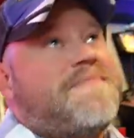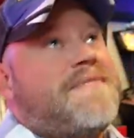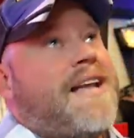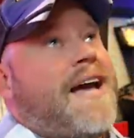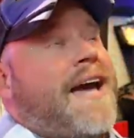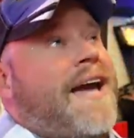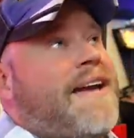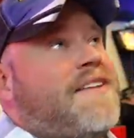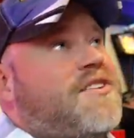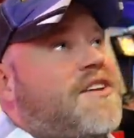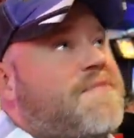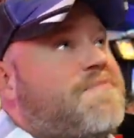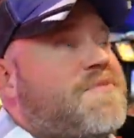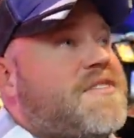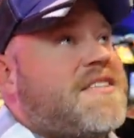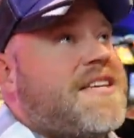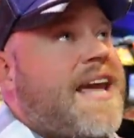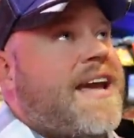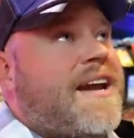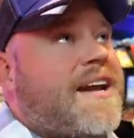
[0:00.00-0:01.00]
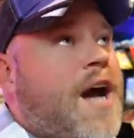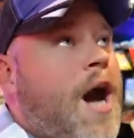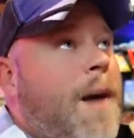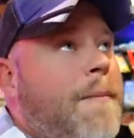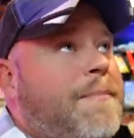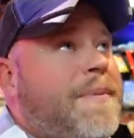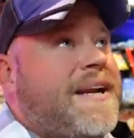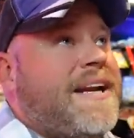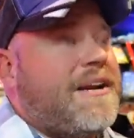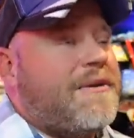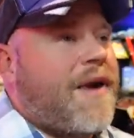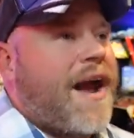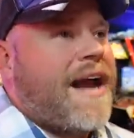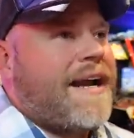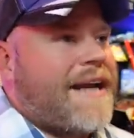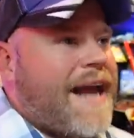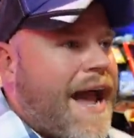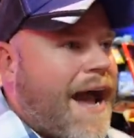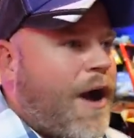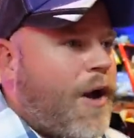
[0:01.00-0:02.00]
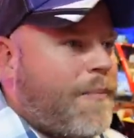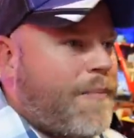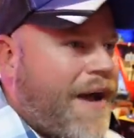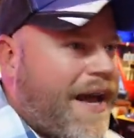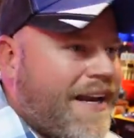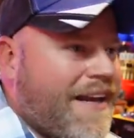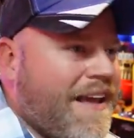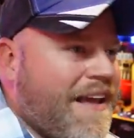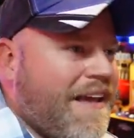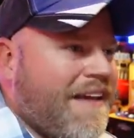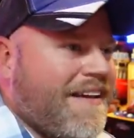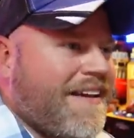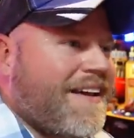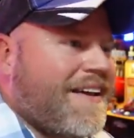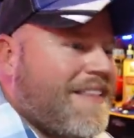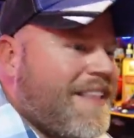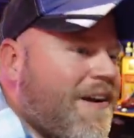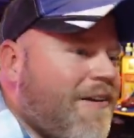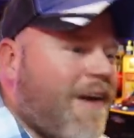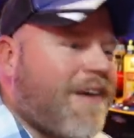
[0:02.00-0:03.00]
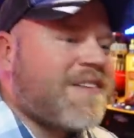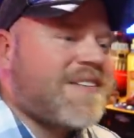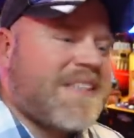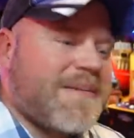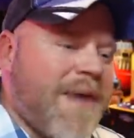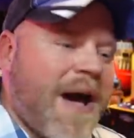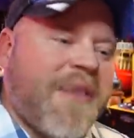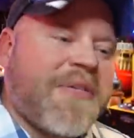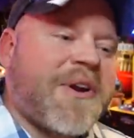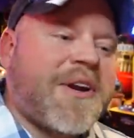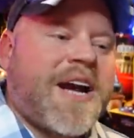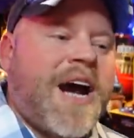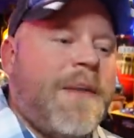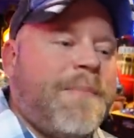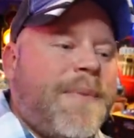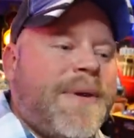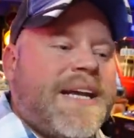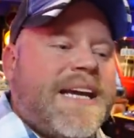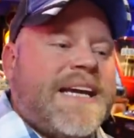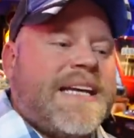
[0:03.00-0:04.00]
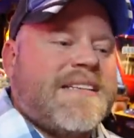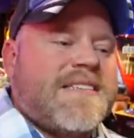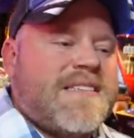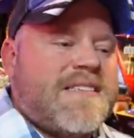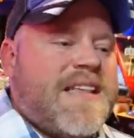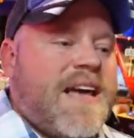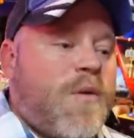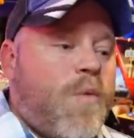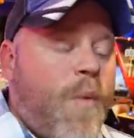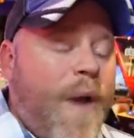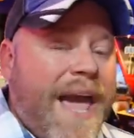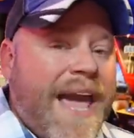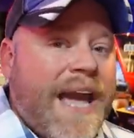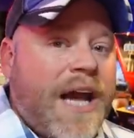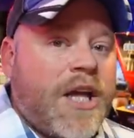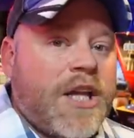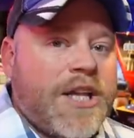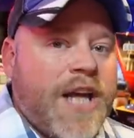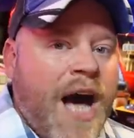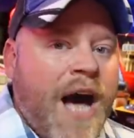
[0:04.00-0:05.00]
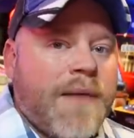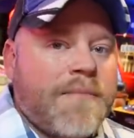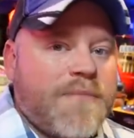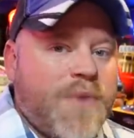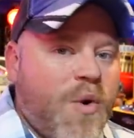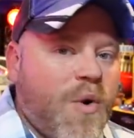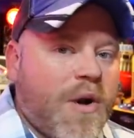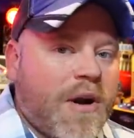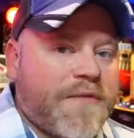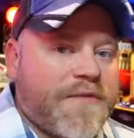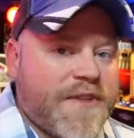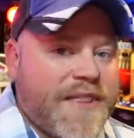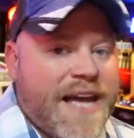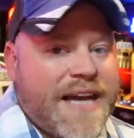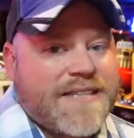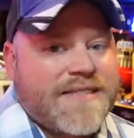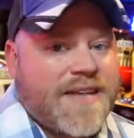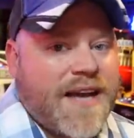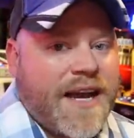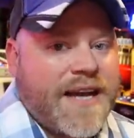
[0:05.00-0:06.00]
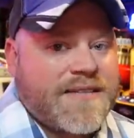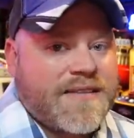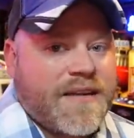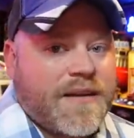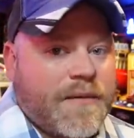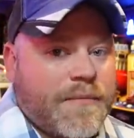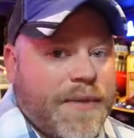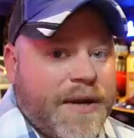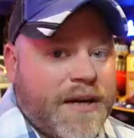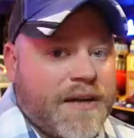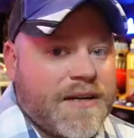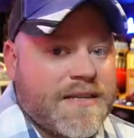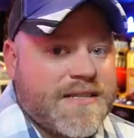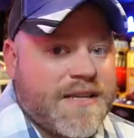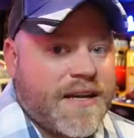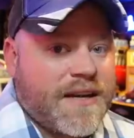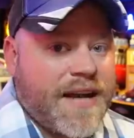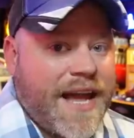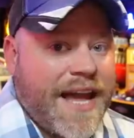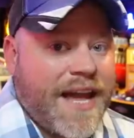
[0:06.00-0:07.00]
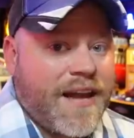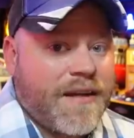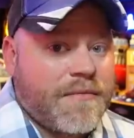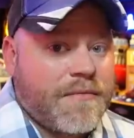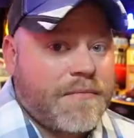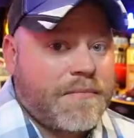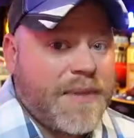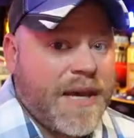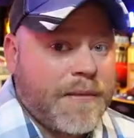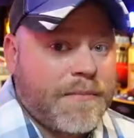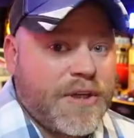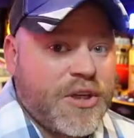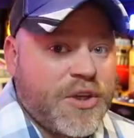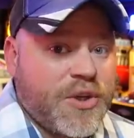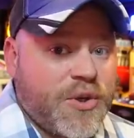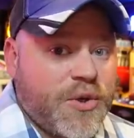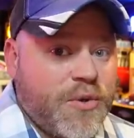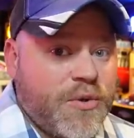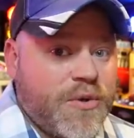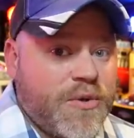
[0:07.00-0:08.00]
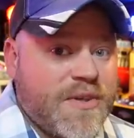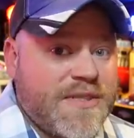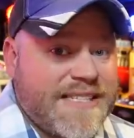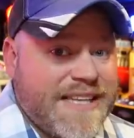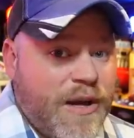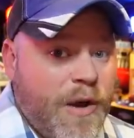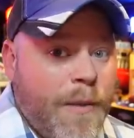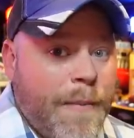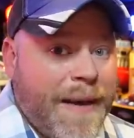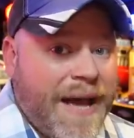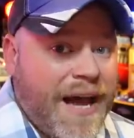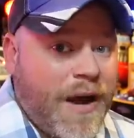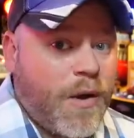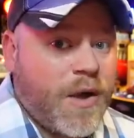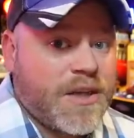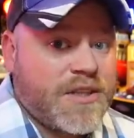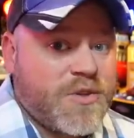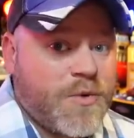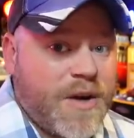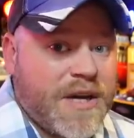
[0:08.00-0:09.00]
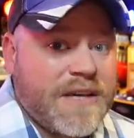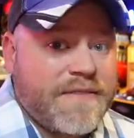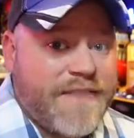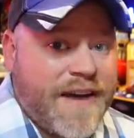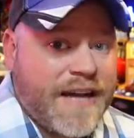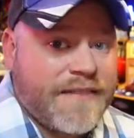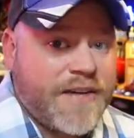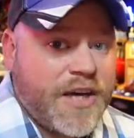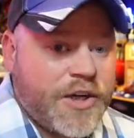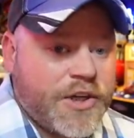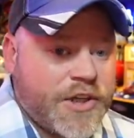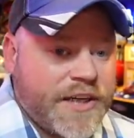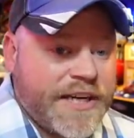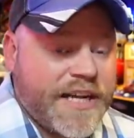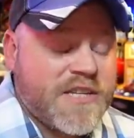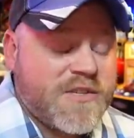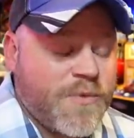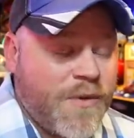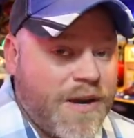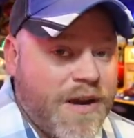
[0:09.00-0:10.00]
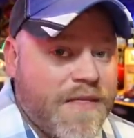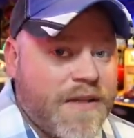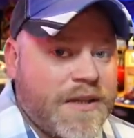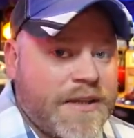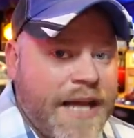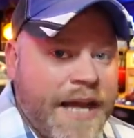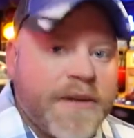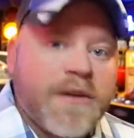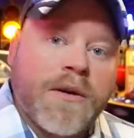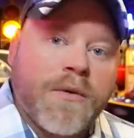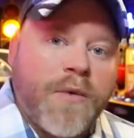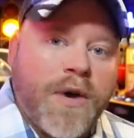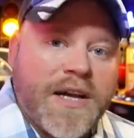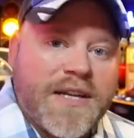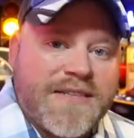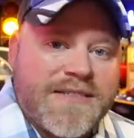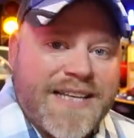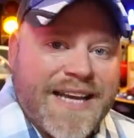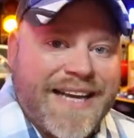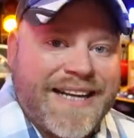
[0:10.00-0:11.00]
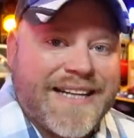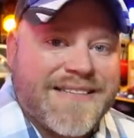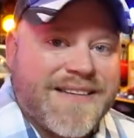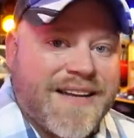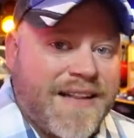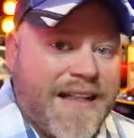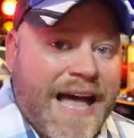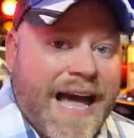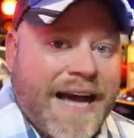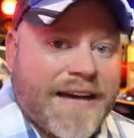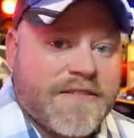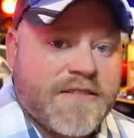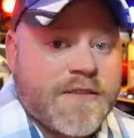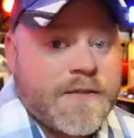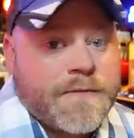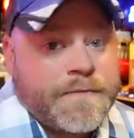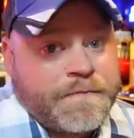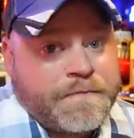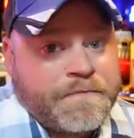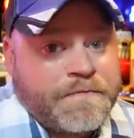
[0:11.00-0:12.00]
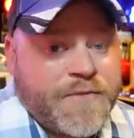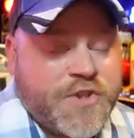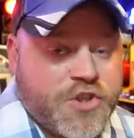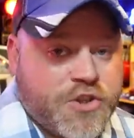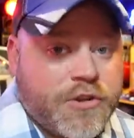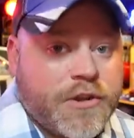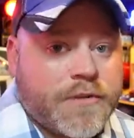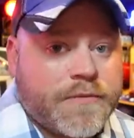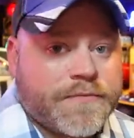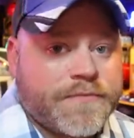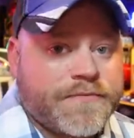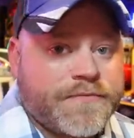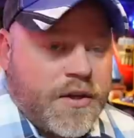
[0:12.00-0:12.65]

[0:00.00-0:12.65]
I hate to say a company right now, but there are some other companies that weigh a lot more for that size in comparison, and BigBlue CellPowa 2500 is one of the lighter ones in its class. It's true.